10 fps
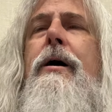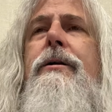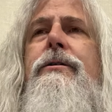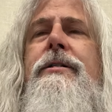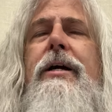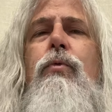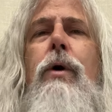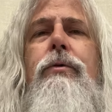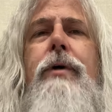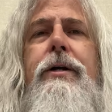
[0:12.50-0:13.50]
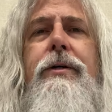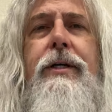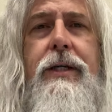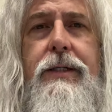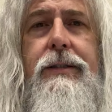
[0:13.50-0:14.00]
understand what
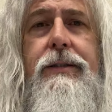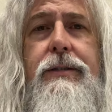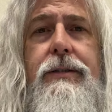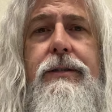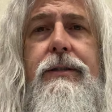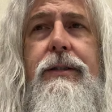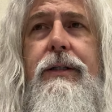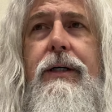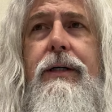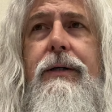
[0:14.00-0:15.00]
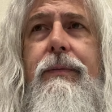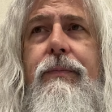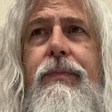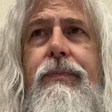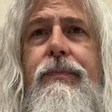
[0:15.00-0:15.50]
rhetoric is.
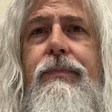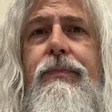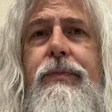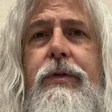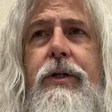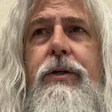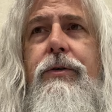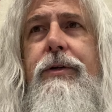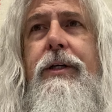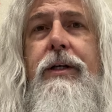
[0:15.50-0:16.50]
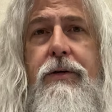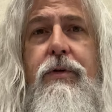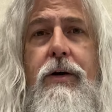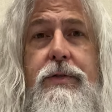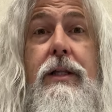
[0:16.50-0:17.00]
Critical thinking
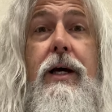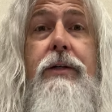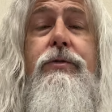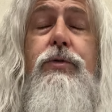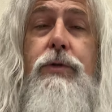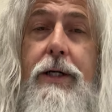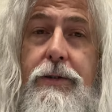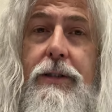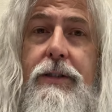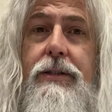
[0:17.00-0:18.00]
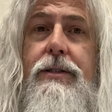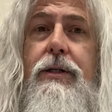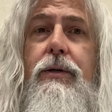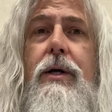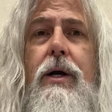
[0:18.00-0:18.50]
involves a lot of rhetoric.
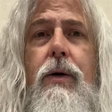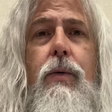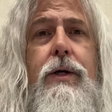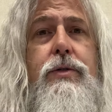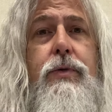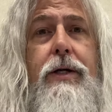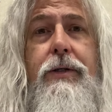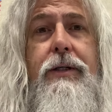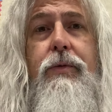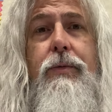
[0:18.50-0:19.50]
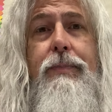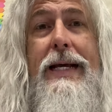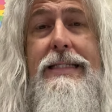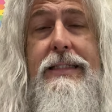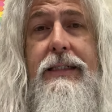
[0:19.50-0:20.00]
So, what is rhetoric? Well,
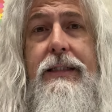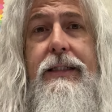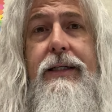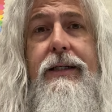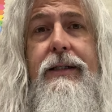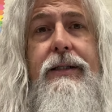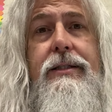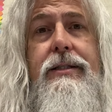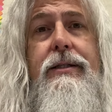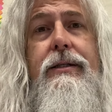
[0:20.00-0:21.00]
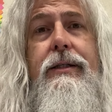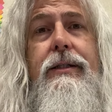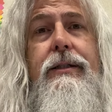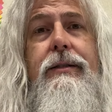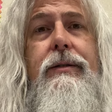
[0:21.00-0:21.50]
basically, it is
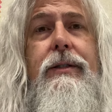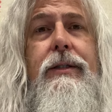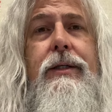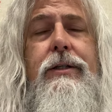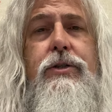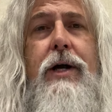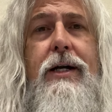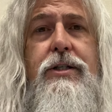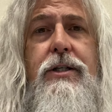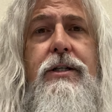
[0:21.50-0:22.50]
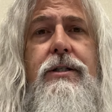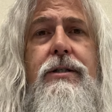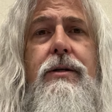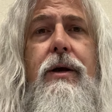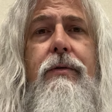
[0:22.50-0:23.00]
the
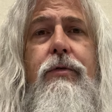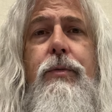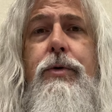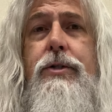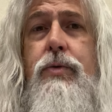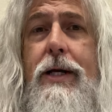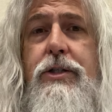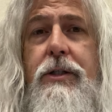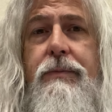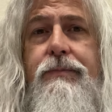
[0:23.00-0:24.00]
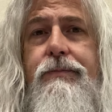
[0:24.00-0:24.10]
strategies for persuasion.